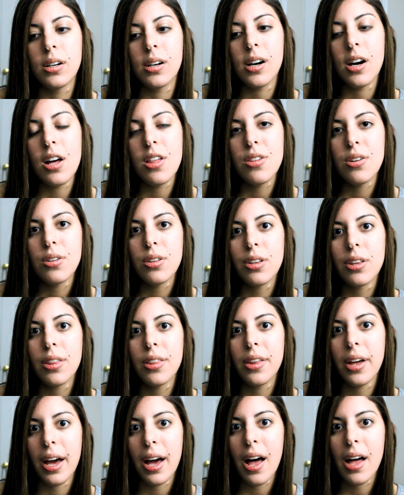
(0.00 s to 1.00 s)
Other than
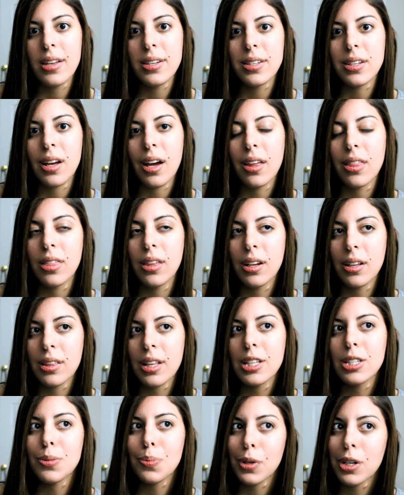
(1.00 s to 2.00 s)
that, I think
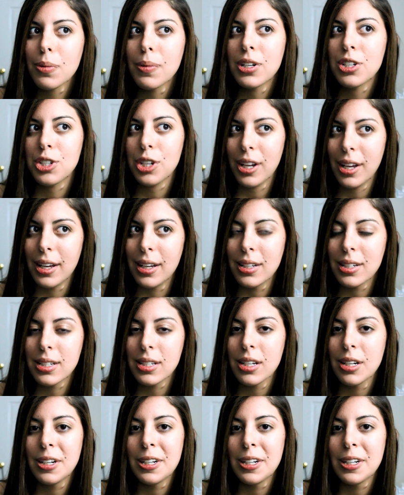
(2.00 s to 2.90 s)
that's pretty much it.